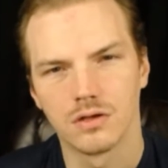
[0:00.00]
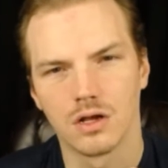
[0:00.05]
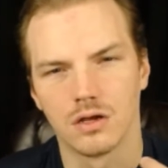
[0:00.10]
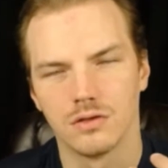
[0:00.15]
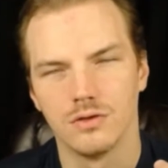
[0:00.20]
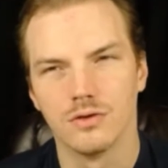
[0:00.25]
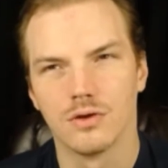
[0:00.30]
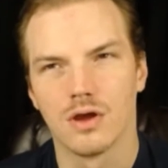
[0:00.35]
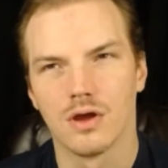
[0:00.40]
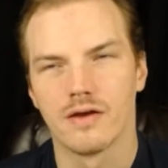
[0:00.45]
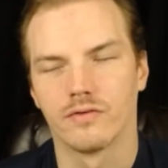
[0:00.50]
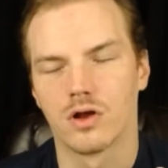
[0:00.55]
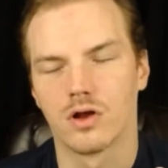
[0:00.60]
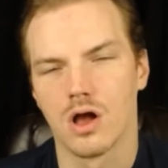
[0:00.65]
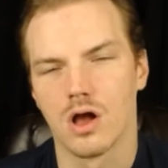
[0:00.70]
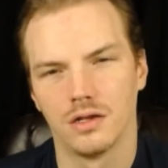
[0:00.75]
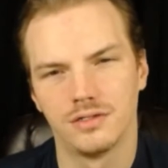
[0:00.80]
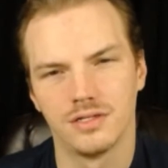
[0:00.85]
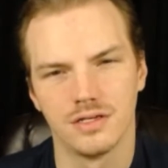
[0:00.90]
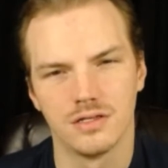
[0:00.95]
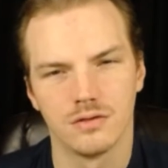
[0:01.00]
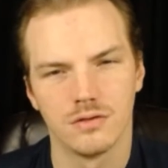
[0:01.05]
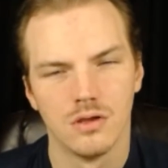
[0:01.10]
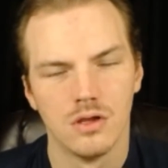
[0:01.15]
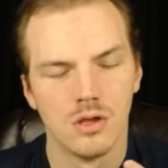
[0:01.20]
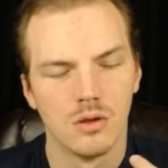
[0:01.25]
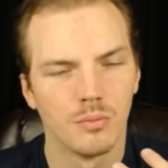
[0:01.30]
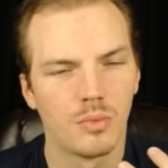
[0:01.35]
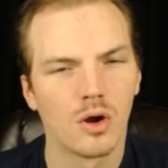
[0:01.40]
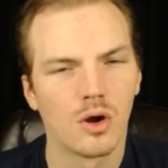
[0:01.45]
You have a content,
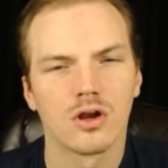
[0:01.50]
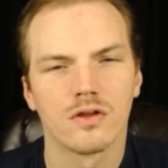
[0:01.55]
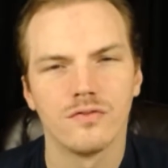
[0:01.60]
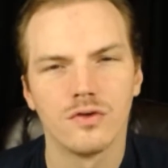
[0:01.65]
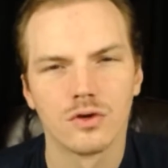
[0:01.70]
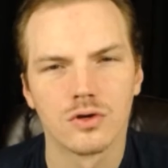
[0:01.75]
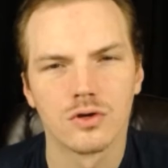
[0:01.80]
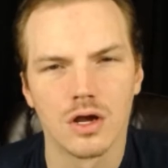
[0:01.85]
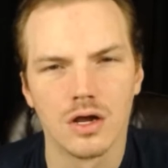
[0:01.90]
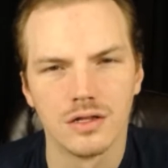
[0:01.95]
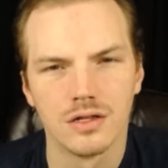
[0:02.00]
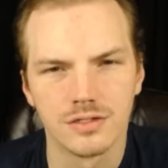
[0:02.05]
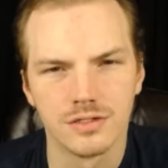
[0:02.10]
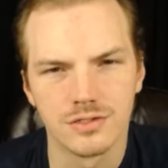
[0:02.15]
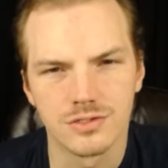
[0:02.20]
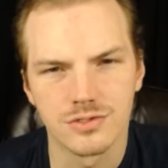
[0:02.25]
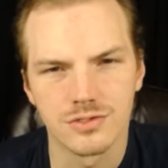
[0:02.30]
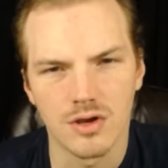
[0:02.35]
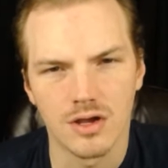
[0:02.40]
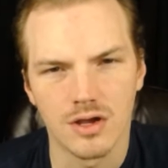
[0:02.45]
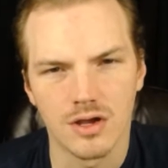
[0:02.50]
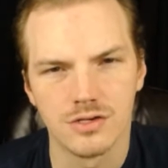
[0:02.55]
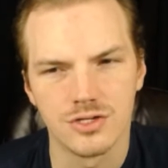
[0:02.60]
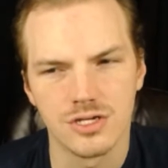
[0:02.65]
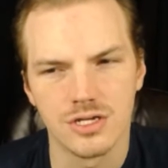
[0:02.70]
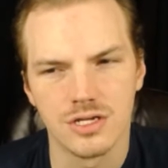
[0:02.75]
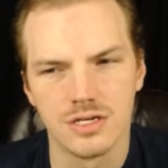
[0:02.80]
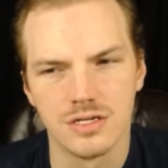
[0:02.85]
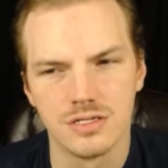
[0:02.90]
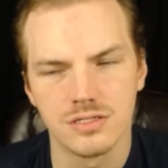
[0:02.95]
part of your content
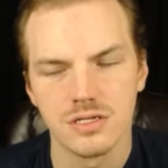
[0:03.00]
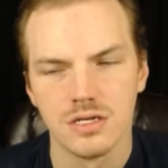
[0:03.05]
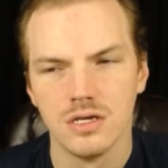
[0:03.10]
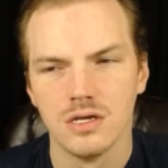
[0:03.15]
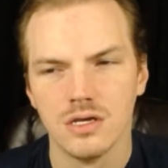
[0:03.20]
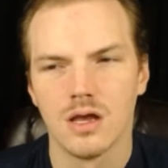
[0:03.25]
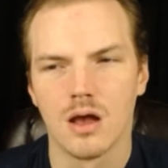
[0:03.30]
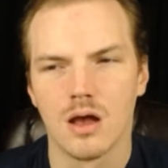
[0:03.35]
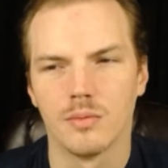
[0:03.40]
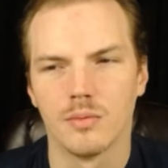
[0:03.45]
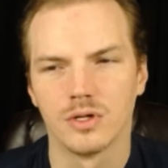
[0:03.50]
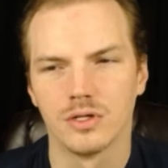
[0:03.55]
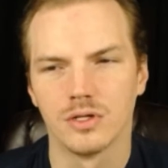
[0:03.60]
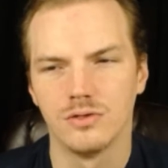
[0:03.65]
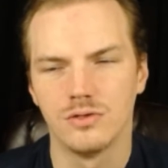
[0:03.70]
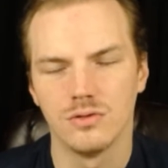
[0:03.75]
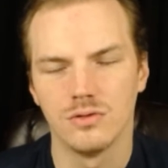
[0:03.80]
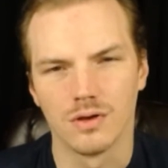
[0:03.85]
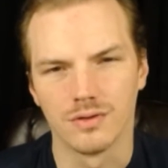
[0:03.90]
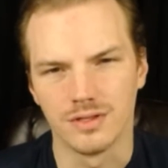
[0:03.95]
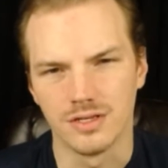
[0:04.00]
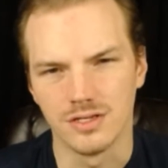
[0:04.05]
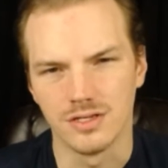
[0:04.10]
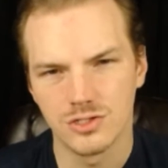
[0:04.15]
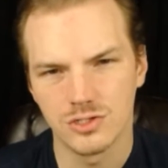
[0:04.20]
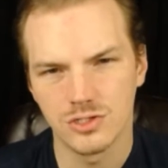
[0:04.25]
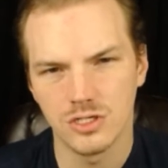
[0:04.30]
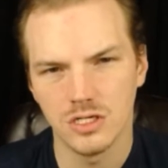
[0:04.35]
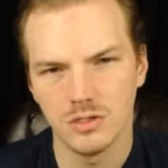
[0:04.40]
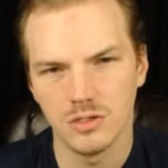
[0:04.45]
strategy is, I'm going to do all these
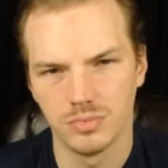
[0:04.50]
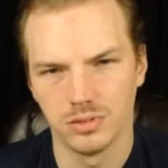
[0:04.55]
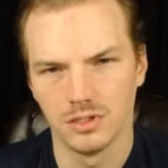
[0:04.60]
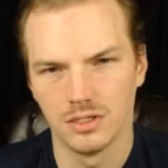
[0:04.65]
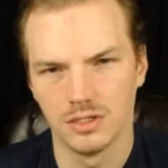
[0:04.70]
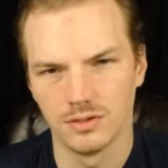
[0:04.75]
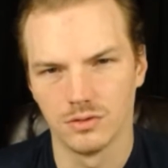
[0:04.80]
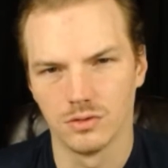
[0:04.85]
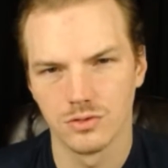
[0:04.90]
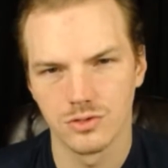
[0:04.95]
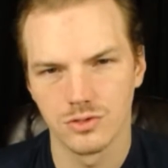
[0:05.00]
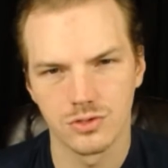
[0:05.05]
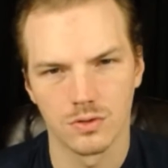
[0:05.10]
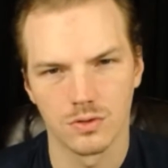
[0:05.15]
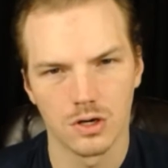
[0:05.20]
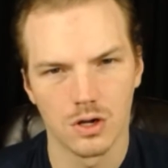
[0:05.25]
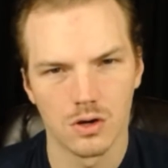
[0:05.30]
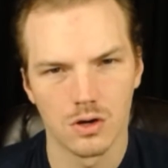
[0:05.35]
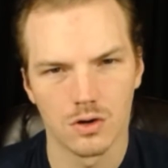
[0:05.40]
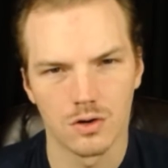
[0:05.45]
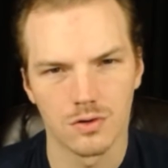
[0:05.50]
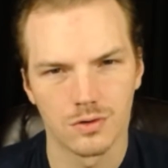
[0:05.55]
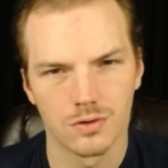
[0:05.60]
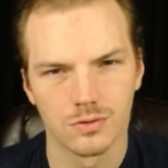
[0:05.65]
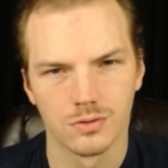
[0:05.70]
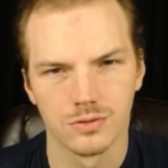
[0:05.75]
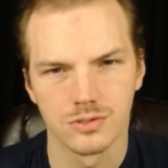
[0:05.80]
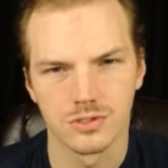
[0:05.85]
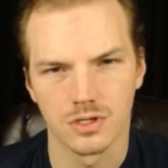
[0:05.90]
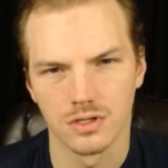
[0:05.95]
cheap little short
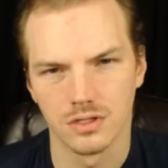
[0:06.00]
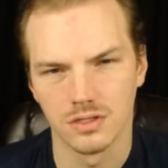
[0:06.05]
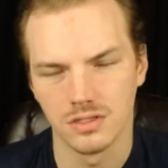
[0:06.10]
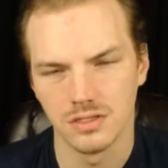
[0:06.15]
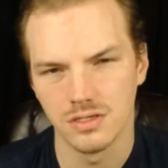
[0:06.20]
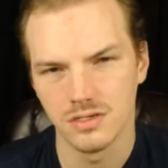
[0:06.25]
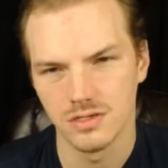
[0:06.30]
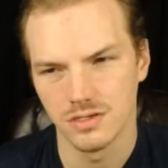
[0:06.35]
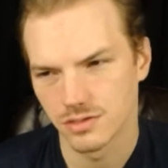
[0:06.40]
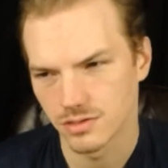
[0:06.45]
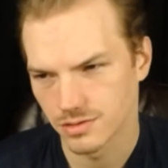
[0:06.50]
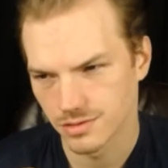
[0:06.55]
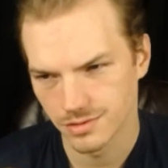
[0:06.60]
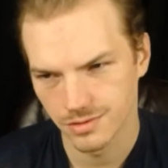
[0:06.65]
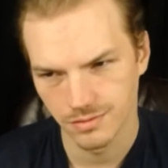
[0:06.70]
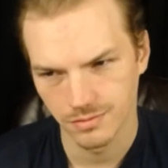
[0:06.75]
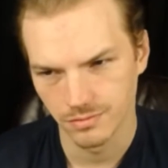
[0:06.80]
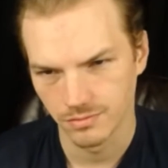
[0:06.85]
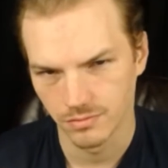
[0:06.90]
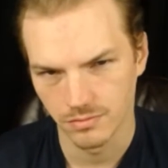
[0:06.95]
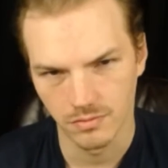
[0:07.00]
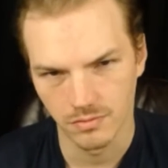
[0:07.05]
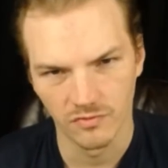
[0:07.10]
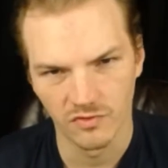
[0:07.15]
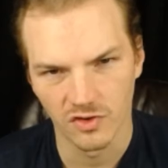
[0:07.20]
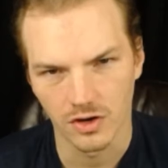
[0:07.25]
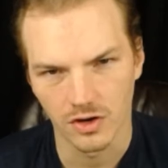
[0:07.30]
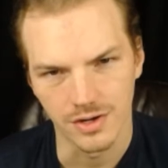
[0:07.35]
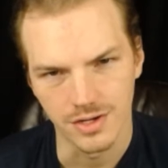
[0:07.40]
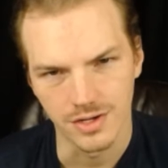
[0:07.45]
articles on these
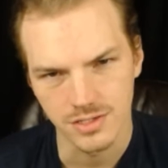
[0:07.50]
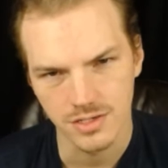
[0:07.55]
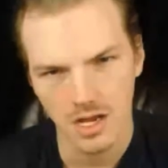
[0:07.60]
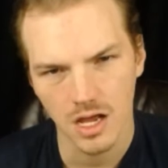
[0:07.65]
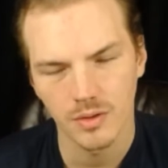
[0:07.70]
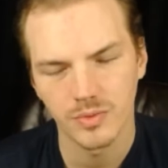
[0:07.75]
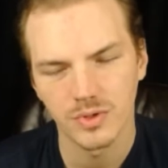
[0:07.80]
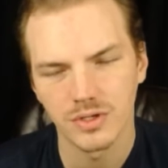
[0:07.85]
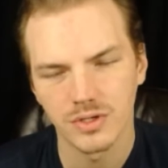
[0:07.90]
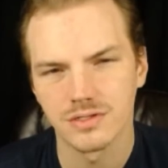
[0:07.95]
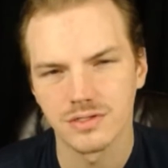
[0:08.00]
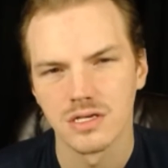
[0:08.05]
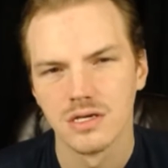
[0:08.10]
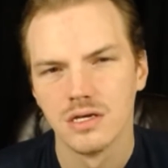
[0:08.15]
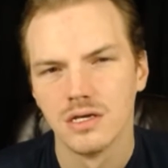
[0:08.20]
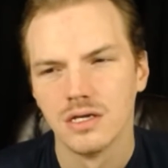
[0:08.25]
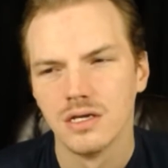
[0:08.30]
various topics.